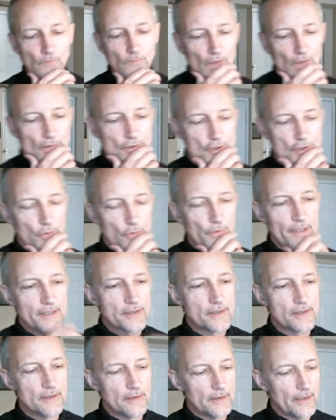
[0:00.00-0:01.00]
so these
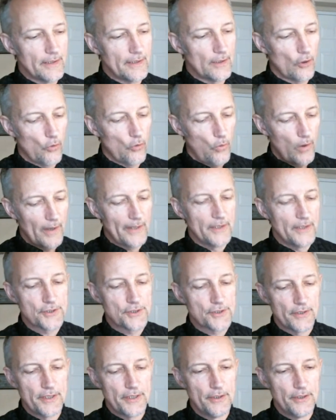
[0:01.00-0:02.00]
the Hawaiians are
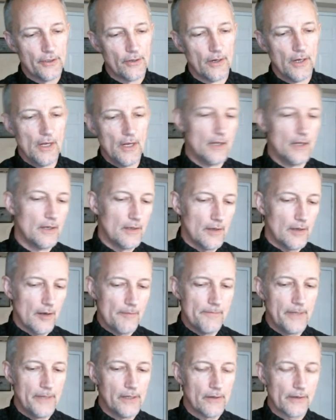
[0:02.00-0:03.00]
here,
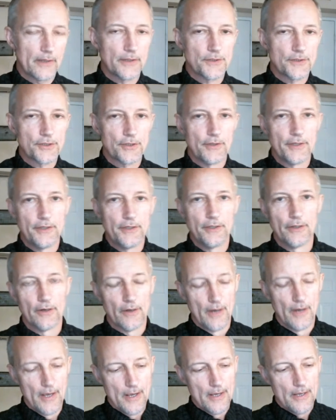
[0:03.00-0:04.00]
Americans are here.
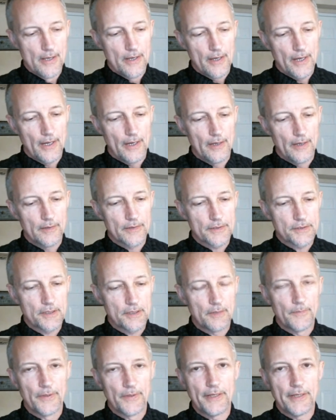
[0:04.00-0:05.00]
Uh, some
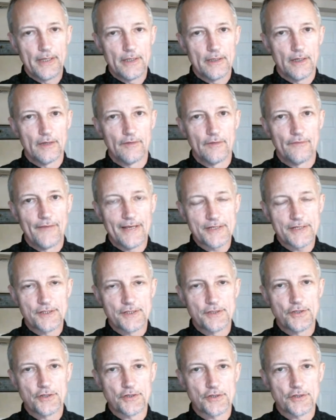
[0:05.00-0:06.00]
of the uh,
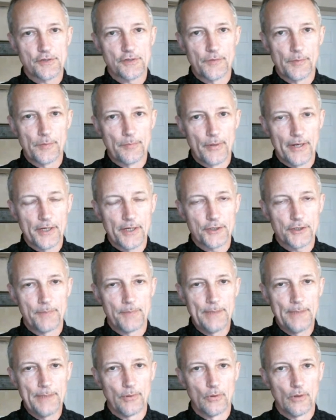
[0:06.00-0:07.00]
vestiges of the British
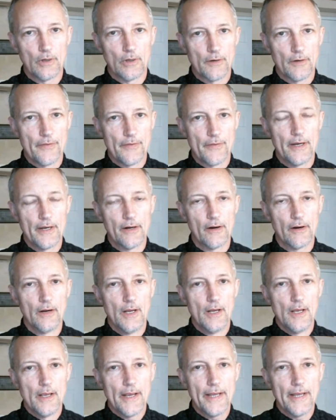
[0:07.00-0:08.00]
people are there,
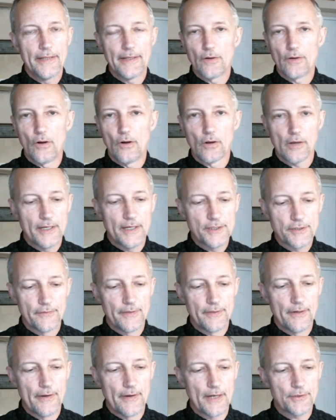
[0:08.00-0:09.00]
and then all kinds of
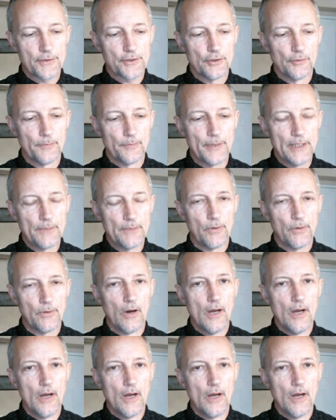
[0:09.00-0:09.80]
international people,